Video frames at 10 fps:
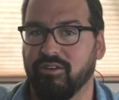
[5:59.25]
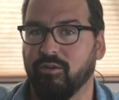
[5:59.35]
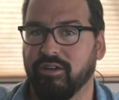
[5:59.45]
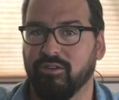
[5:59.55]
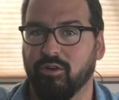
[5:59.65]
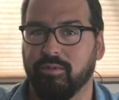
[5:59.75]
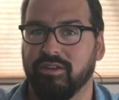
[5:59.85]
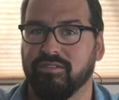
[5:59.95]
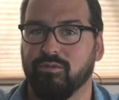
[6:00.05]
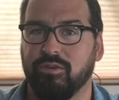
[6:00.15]
going into
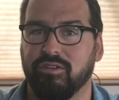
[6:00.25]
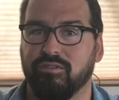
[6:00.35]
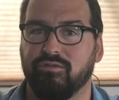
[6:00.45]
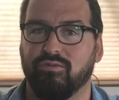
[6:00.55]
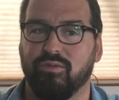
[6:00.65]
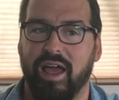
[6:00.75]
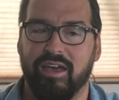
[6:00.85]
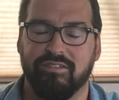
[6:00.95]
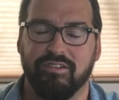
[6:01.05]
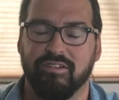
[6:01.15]
orbit is going to
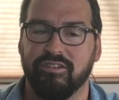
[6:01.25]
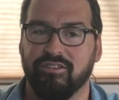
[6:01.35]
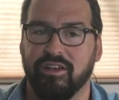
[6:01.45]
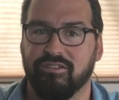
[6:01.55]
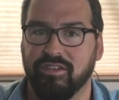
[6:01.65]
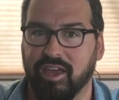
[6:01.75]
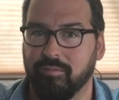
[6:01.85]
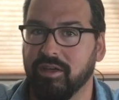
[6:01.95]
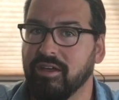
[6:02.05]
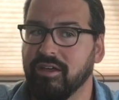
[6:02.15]
drastically change the
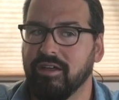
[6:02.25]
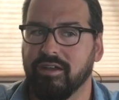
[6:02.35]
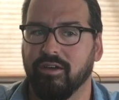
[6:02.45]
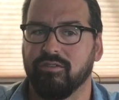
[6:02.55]
game. Now,